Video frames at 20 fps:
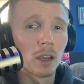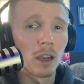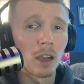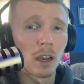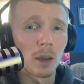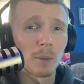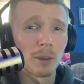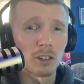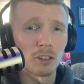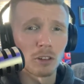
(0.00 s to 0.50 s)

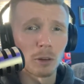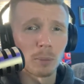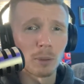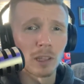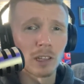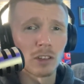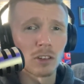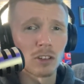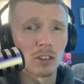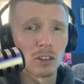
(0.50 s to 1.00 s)
My strip
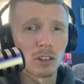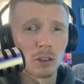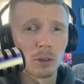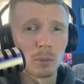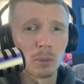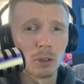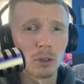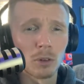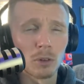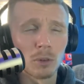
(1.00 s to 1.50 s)
lights are still
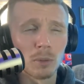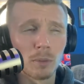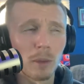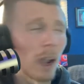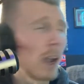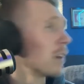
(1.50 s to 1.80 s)
blue.